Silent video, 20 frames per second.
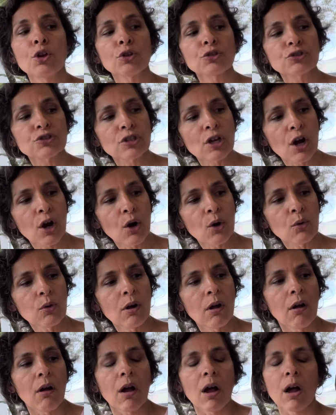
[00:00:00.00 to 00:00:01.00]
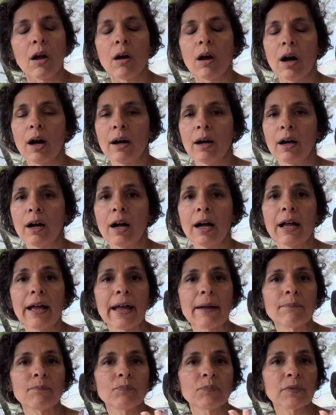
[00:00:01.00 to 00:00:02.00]
So
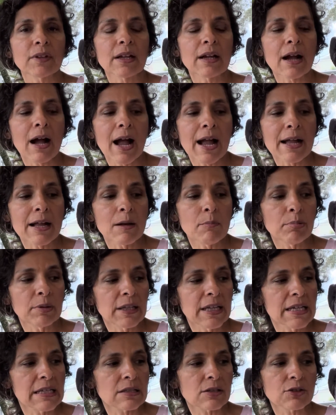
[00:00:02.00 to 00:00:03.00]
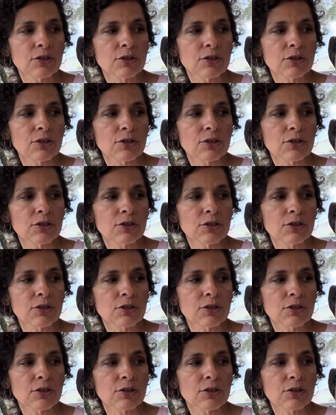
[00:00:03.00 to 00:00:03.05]
Gaia Bliss